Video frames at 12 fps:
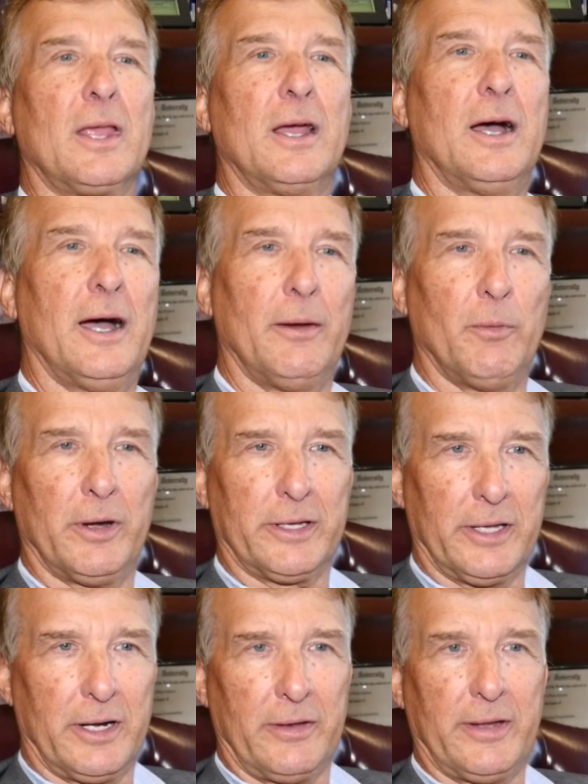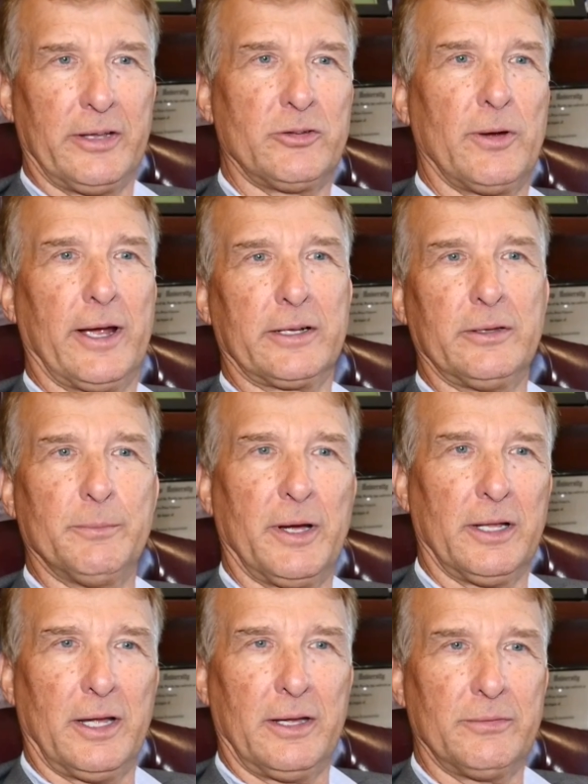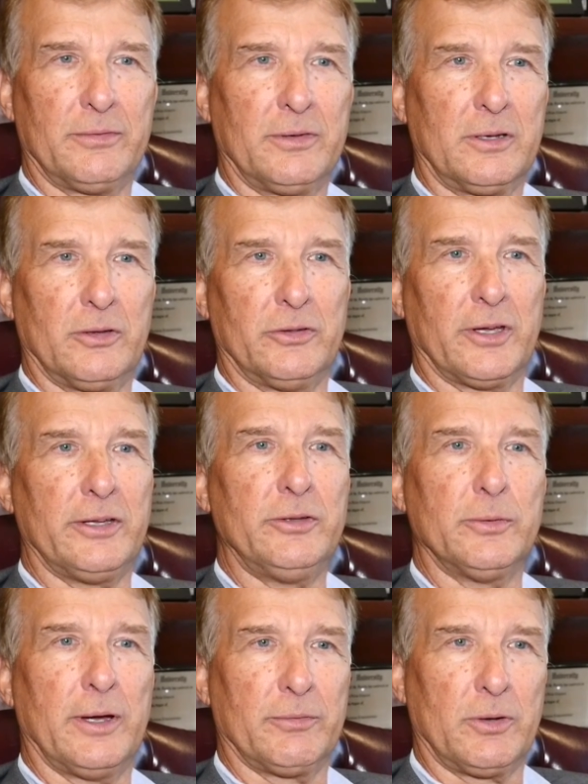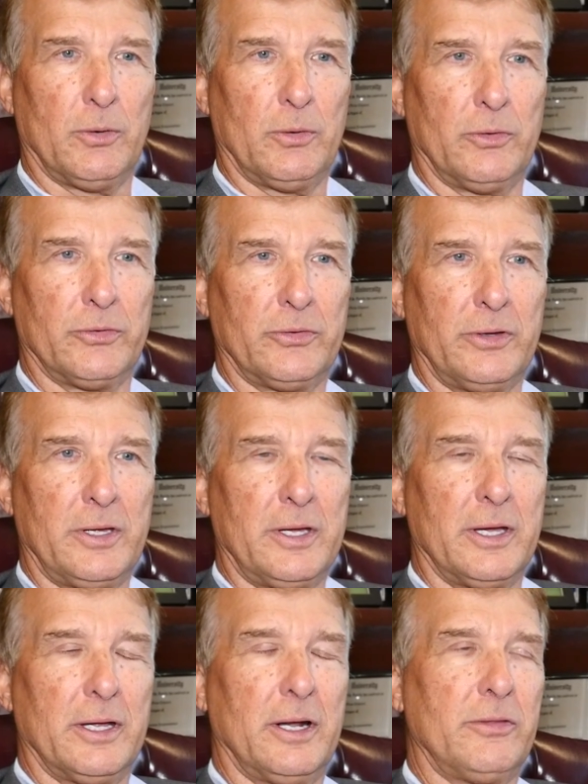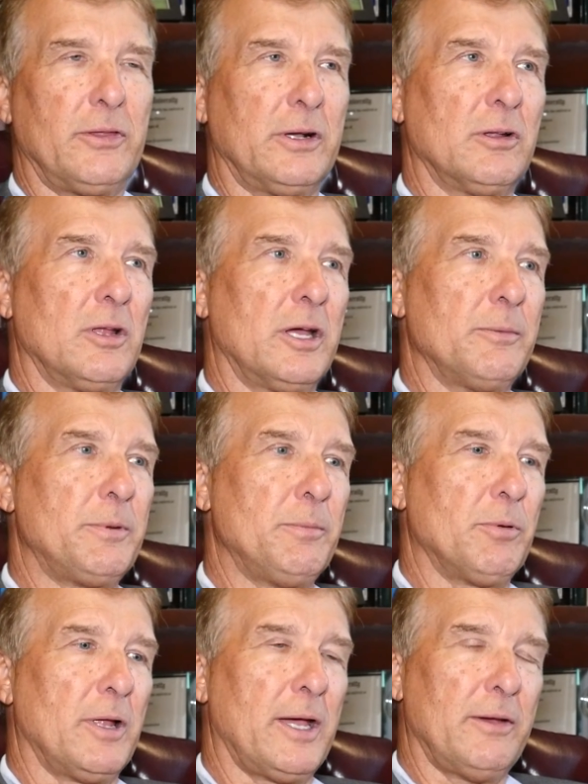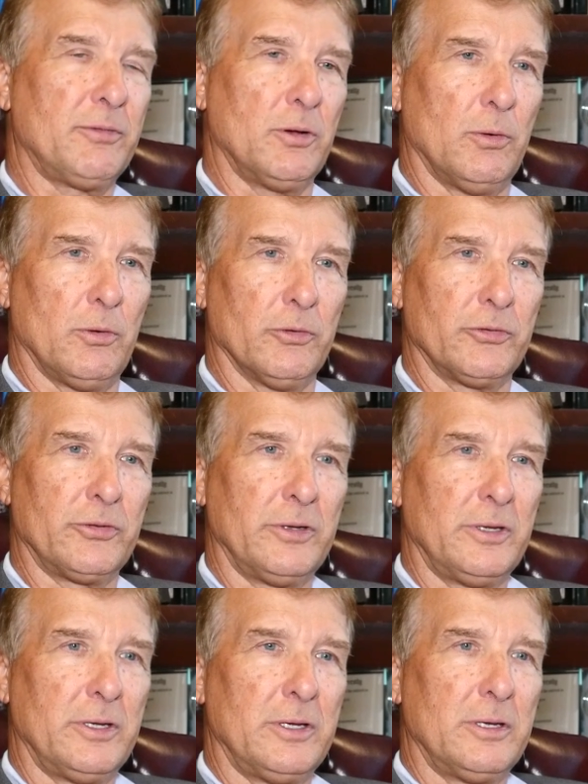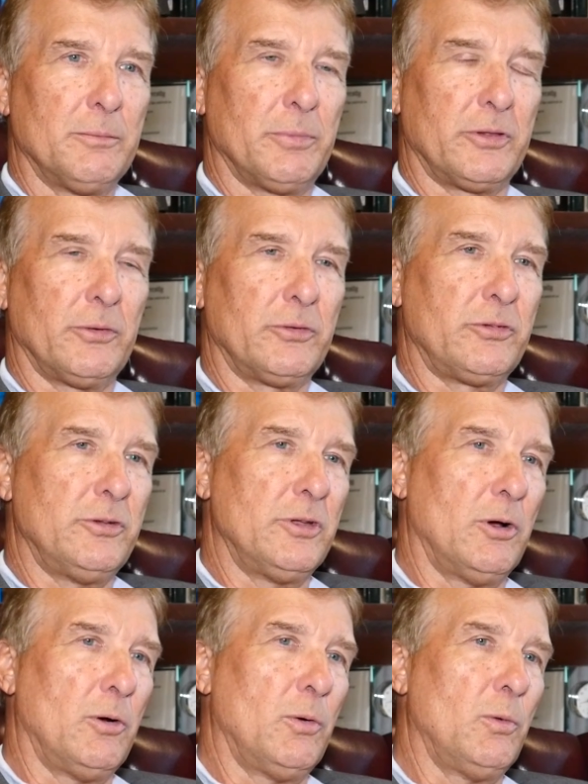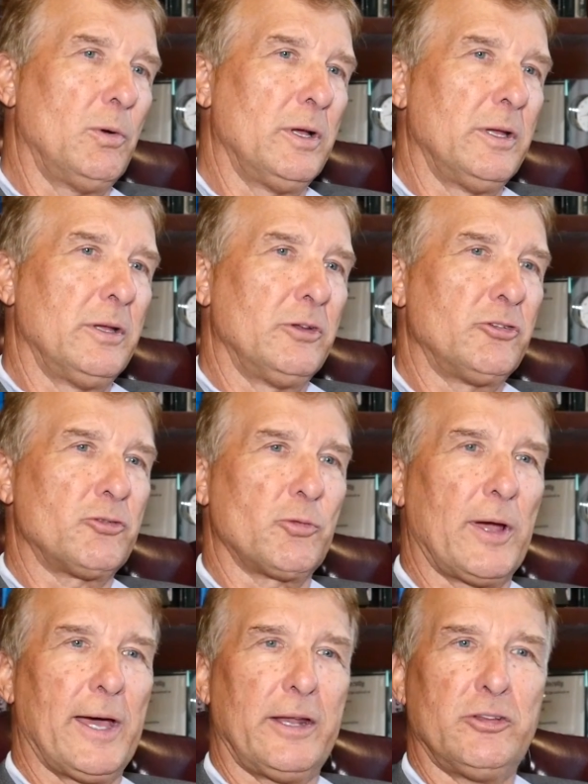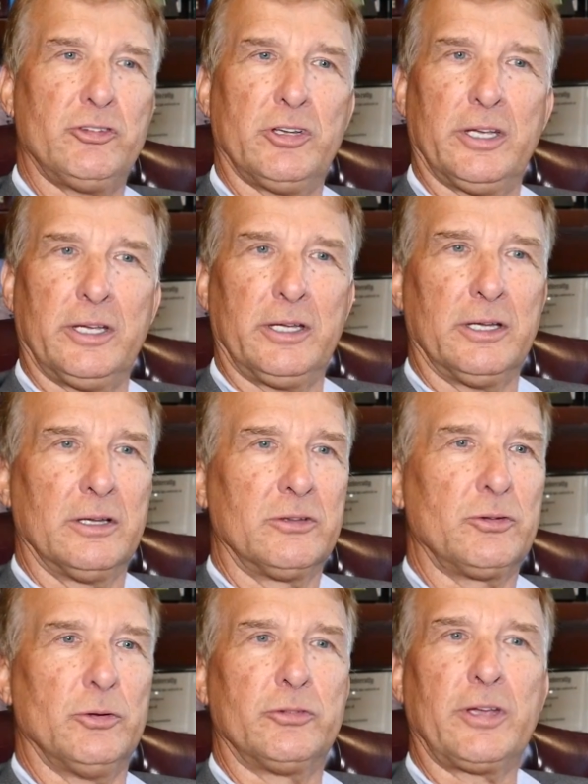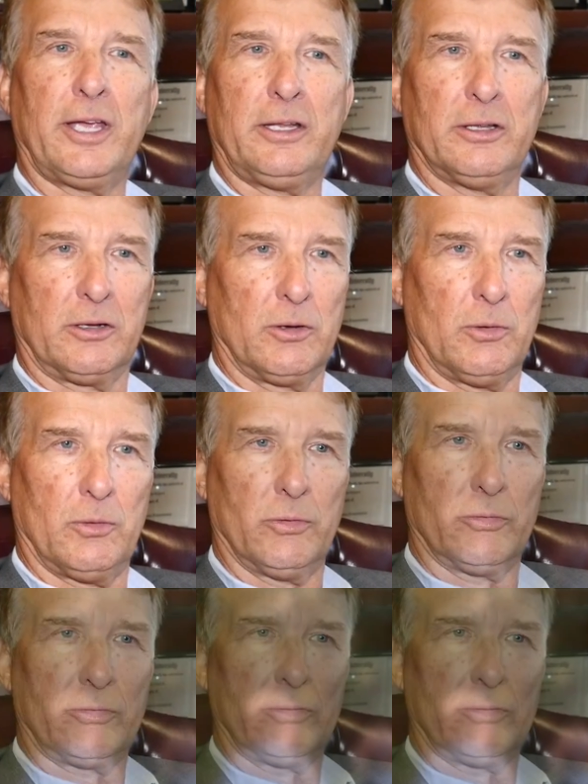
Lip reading: I want to get on that track in my life because I do have goals. And I think a lot of people have goals, but there's no strategy to attain the goals.